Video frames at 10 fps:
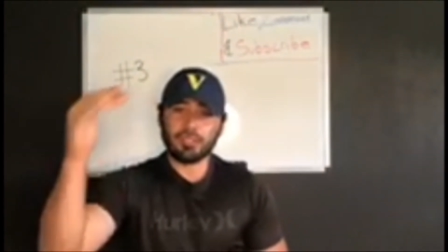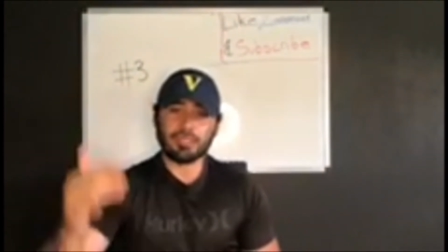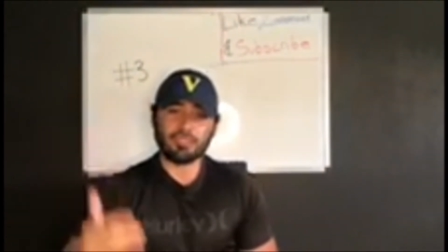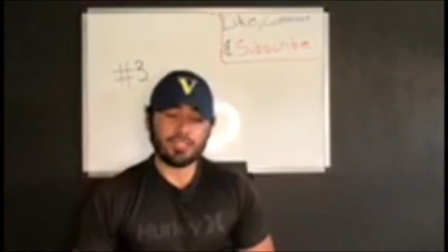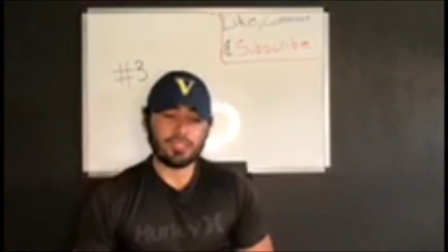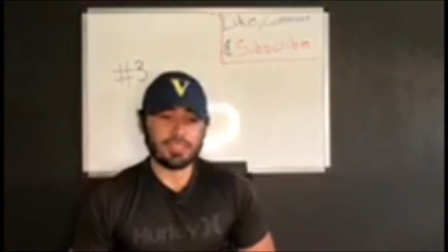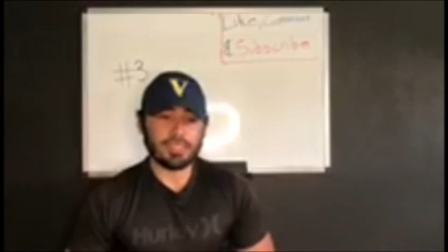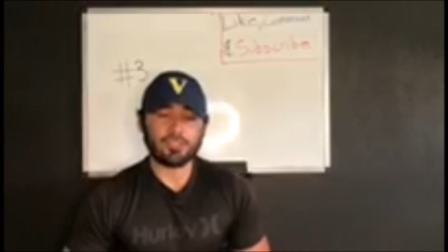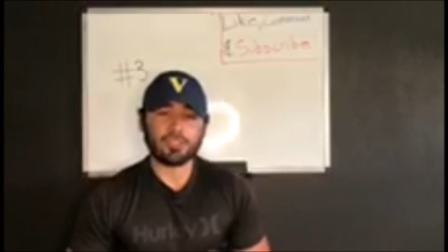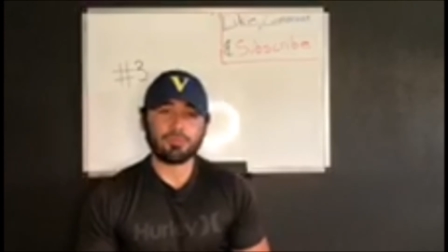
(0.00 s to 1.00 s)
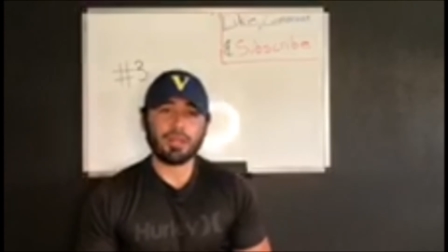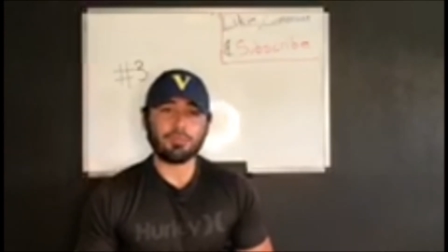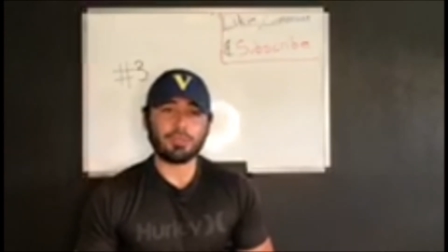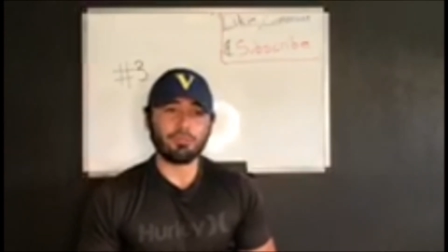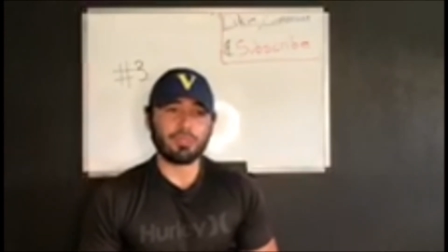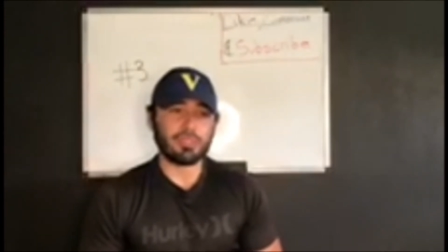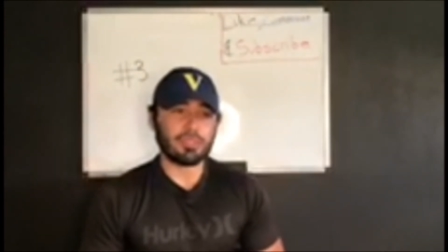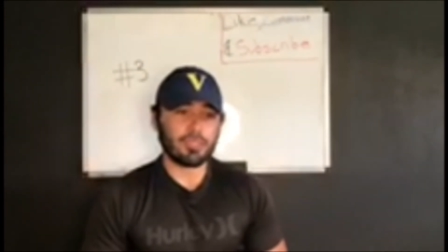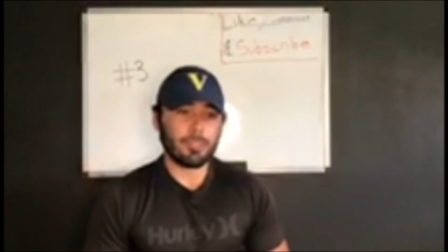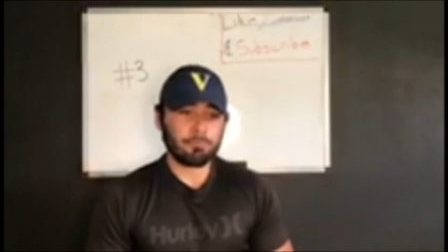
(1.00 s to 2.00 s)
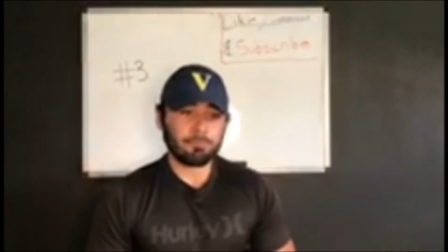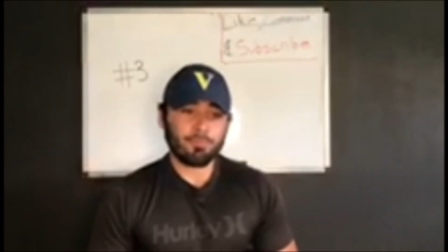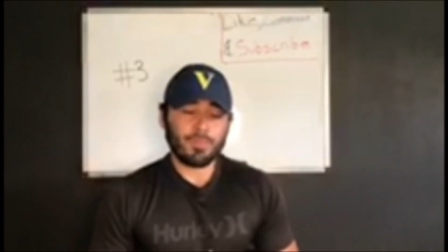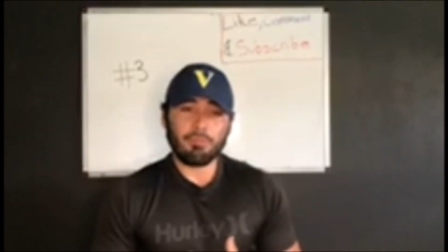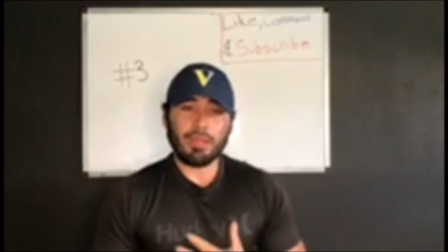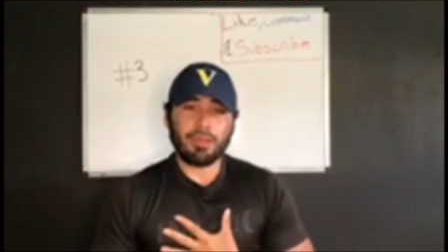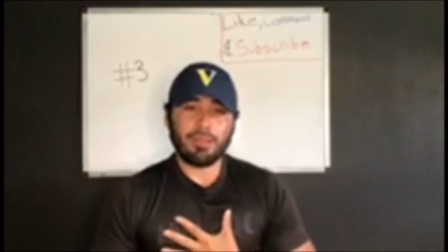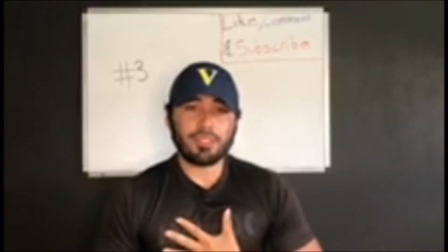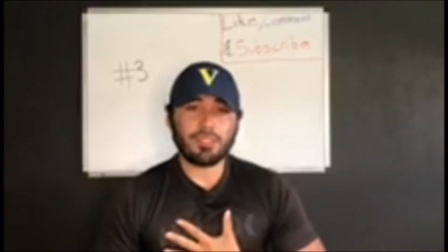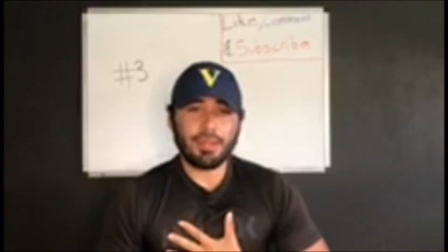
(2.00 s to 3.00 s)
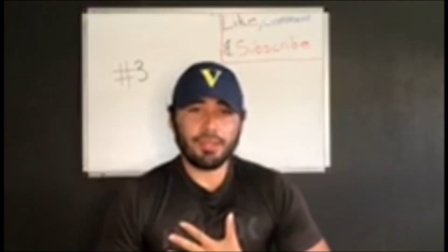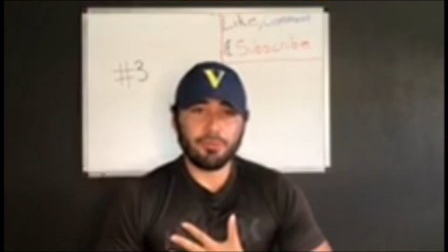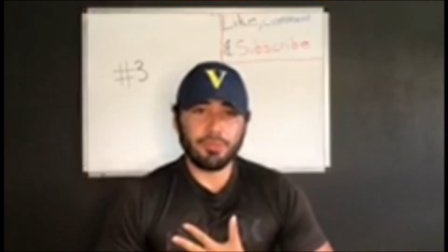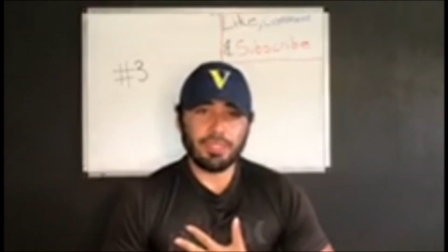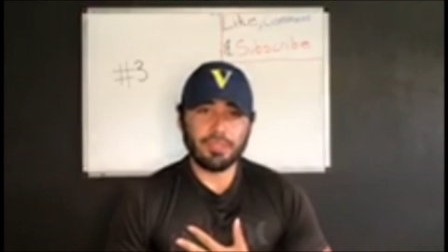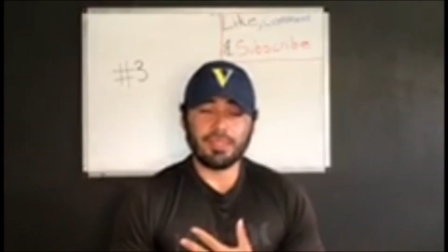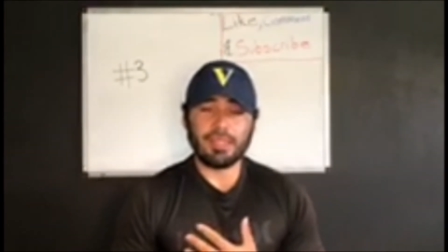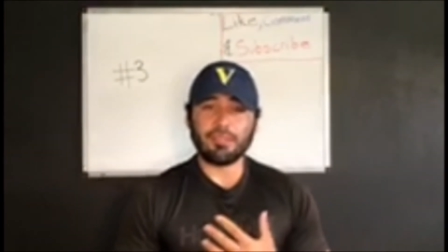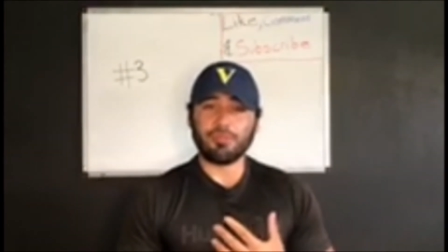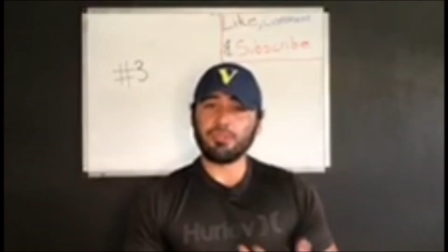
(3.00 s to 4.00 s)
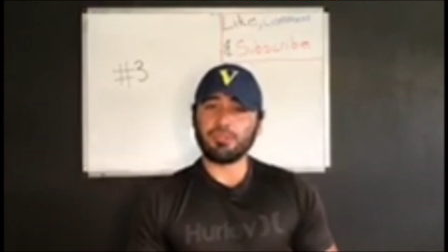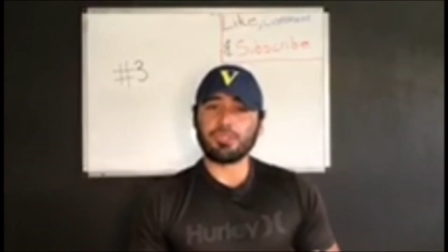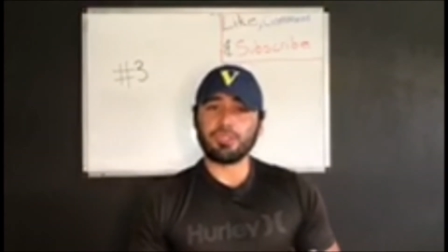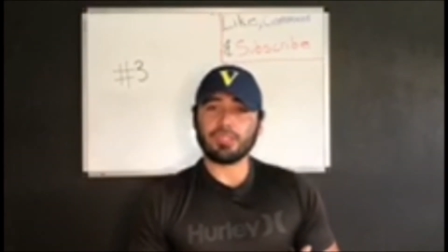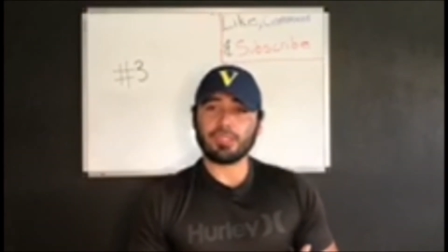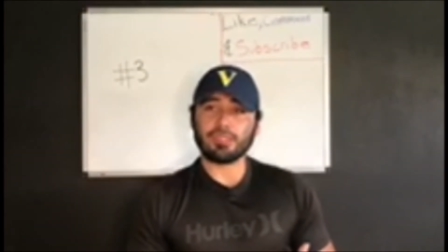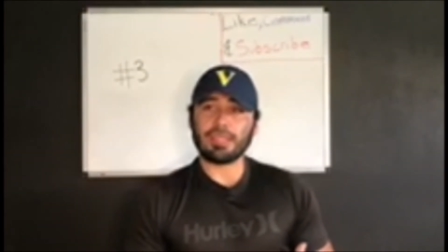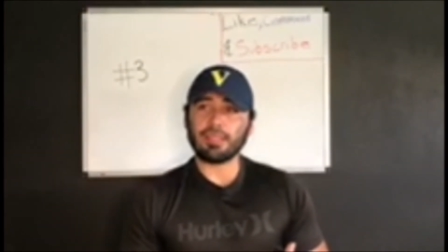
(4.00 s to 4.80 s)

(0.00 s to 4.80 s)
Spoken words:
So I just like to inspire people because my parents inspired me, and it feels good because, like,